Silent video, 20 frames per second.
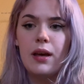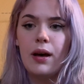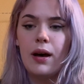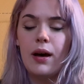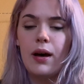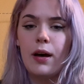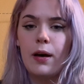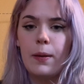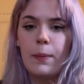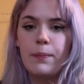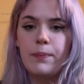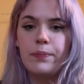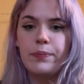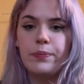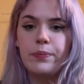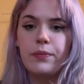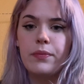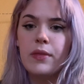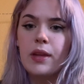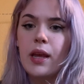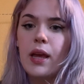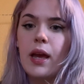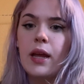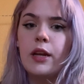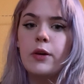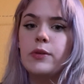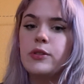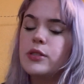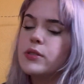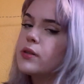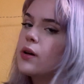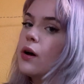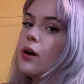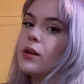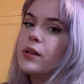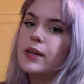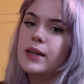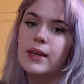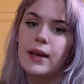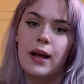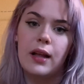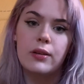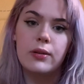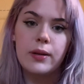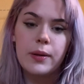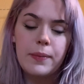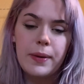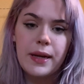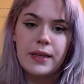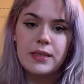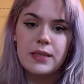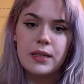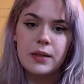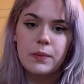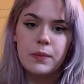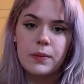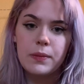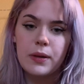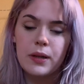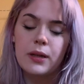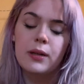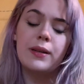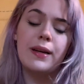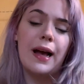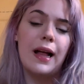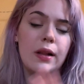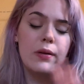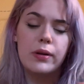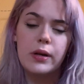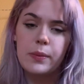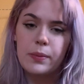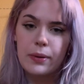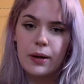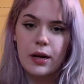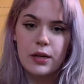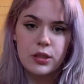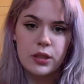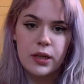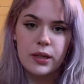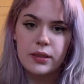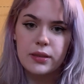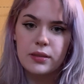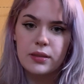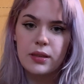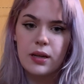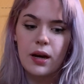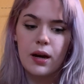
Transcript: And it was just called gallery painting, or gallery project.